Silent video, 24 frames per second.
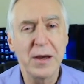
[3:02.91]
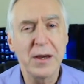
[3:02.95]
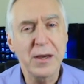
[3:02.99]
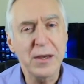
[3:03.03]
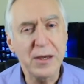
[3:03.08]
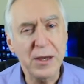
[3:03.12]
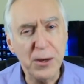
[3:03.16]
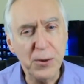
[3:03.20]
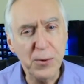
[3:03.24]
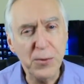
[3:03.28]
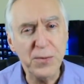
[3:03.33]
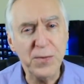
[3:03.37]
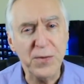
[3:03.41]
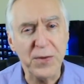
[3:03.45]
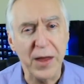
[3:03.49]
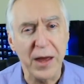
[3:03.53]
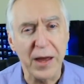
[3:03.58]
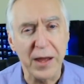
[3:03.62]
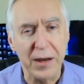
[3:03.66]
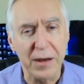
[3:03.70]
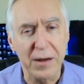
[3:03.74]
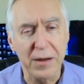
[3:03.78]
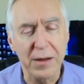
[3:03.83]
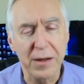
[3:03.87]
Use
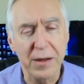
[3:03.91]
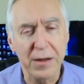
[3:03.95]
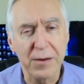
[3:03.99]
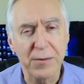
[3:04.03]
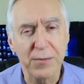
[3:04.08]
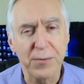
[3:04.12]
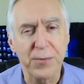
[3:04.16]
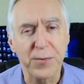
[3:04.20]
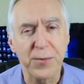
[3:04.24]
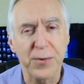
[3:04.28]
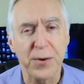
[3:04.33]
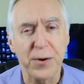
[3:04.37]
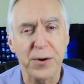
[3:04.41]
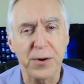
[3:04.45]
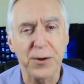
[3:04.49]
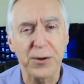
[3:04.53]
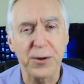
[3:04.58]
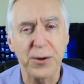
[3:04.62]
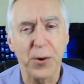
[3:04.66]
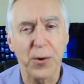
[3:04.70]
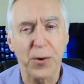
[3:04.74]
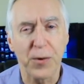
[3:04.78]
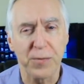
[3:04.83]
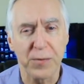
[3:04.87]
that for
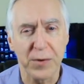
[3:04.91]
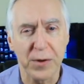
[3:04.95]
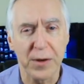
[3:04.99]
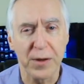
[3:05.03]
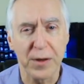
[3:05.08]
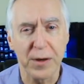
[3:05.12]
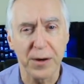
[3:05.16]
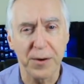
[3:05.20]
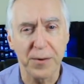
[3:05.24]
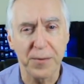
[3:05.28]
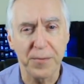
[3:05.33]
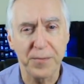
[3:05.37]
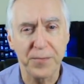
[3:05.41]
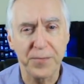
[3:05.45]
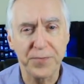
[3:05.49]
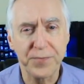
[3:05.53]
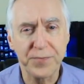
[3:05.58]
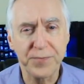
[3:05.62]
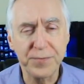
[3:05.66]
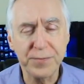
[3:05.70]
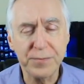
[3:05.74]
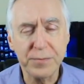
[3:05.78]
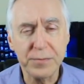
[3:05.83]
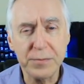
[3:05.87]
your video.
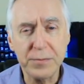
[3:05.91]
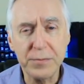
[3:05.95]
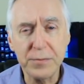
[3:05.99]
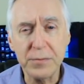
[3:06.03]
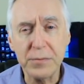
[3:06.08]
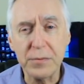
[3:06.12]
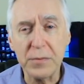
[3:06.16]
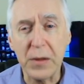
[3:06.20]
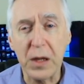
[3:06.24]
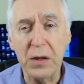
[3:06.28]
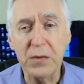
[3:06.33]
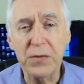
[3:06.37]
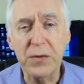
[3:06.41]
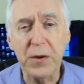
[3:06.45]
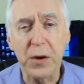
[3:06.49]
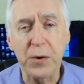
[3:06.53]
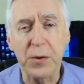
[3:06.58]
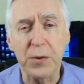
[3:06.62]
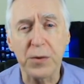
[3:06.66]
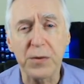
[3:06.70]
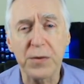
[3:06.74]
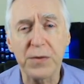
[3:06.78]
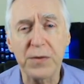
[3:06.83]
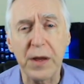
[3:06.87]

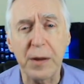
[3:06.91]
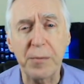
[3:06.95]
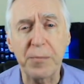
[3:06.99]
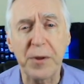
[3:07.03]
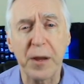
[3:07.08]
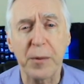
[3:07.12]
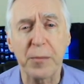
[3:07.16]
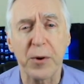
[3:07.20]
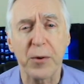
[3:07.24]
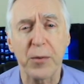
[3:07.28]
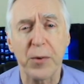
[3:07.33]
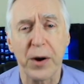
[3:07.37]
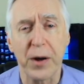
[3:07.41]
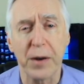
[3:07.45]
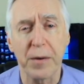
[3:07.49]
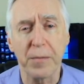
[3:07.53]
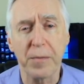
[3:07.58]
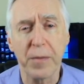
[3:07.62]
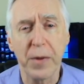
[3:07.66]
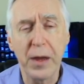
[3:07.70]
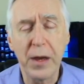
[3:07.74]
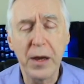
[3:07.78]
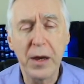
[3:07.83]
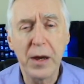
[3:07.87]
So step number 1,
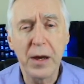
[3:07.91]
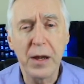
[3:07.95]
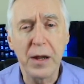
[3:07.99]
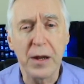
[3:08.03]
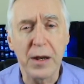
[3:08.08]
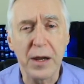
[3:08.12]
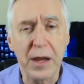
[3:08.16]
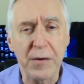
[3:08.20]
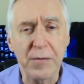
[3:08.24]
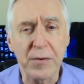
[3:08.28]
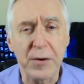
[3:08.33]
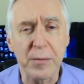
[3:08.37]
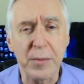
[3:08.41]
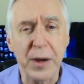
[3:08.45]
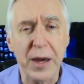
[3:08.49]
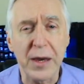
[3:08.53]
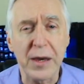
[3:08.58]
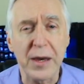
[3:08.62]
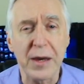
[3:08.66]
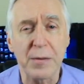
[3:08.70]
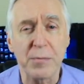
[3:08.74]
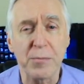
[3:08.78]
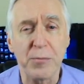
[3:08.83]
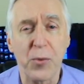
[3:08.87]
never
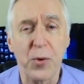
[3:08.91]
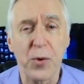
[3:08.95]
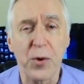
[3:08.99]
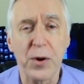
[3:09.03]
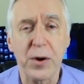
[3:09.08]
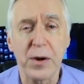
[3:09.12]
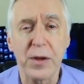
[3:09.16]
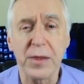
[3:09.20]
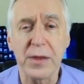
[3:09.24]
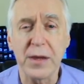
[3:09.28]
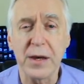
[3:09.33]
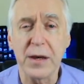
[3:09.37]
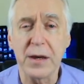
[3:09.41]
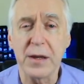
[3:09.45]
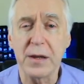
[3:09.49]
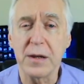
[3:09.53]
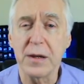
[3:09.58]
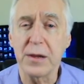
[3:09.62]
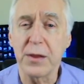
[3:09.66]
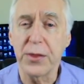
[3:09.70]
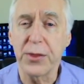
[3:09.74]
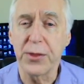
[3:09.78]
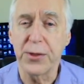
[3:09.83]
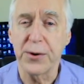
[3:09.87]
make it more than
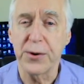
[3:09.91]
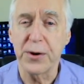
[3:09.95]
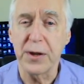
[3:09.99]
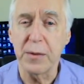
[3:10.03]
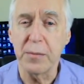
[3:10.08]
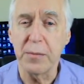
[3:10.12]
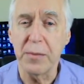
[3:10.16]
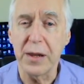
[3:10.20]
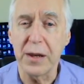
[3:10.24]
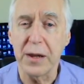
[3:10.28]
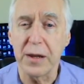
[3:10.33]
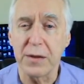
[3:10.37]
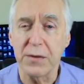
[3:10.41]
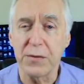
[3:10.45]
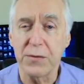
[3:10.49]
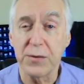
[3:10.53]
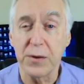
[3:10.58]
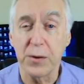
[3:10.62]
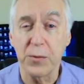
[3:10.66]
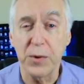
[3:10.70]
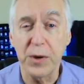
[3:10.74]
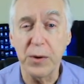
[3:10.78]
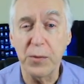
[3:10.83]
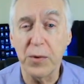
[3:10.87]
30 minutes.
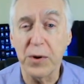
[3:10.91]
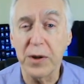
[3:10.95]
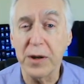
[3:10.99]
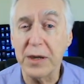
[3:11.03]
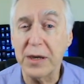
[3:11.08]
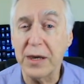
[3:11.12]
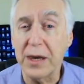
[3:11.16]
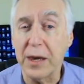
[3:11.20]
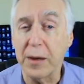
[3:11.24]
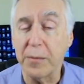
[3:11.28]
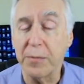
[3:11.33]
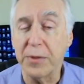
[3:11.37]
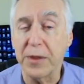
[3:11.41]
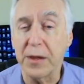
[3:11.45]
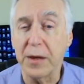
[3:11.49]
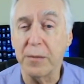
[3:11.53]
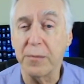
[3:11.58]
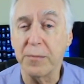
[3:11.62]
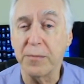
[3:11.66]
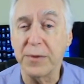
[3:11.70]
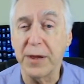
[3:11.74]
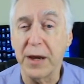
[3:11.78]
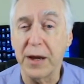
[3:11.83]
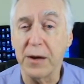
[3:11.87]
So we want to keep
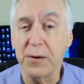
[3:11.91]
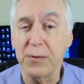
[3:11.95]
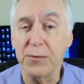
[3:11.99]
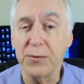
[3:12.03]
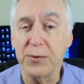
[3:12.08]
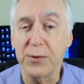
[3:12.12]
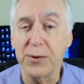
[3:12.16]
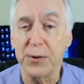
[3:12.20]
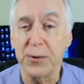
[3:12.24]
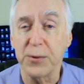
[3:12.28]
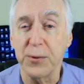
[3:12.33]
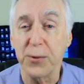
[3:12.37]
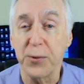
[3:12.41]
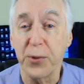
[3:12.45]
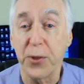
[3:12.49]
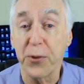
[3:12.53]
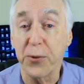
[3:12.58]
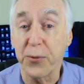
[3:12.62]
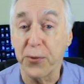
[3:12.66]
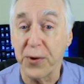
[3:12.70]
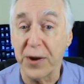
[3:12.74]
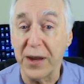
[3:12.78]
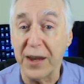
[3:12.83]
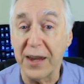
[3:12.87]
them down to
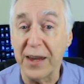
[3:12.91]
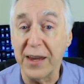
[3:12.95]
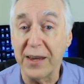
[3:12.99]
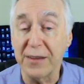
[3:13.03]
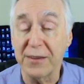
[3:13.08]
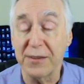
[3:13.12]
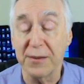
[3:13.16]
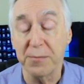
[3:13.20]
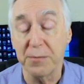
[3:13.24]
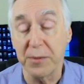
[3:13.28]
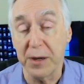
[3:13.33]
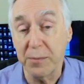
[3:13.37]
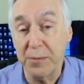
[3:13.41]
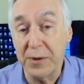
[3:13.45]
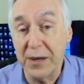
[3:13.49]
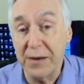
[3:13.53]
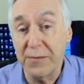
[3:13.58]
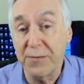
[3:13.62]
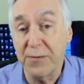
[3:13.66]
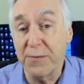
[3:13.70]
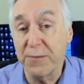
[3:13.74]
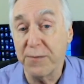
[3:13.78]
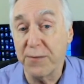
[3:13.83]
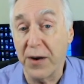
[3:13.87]
3 to maybe
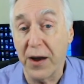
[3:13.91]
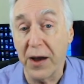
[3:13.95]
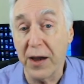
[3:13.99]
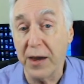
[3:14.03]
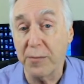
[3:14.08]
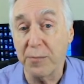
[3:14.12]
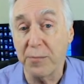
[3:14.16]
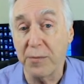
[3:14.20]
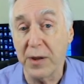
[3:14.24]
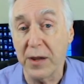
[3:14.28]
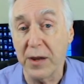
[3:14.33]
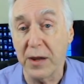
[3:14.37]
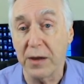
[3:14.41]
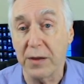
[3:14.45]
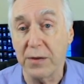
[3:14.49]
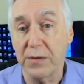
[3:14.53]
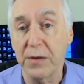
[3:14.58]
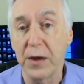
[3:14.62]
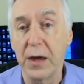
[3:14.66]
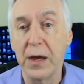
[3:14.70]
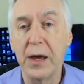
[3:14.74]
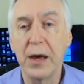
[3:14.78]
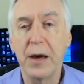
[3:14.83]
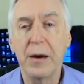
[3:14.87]
even 5 minutes,
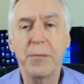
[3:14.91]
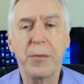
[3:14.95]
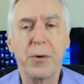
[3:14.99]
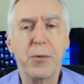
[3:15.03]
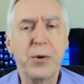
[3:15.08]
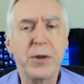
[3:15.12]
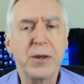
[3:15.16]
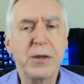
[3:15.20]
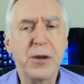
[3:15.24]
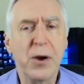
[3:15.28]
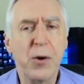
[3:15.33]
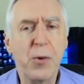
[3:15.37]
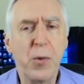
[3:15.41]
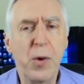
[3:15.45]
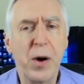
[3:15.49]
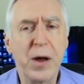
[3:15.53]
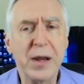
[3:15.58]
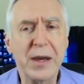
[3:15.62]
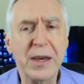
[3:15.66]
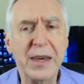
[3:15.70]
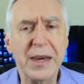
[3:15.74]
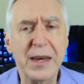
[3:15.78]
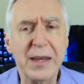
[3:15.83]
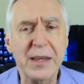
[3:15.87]
but we don't want
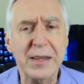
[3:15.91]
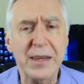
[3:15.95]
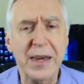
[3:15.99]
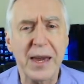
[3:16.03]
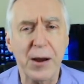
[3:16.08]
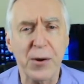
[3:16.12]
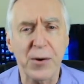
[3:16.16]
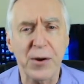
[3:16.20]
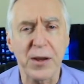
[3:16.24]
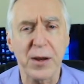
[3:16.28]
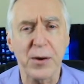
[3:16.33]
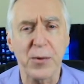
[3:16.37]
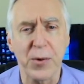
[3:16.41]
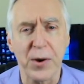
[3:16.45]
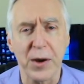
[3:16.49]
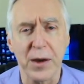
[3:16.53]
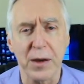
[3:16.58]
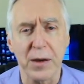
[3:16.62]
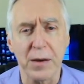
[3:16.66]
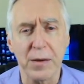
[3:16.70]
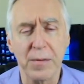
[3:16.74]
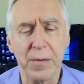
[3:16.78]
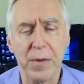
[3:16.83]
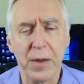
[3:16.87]
to get carried away.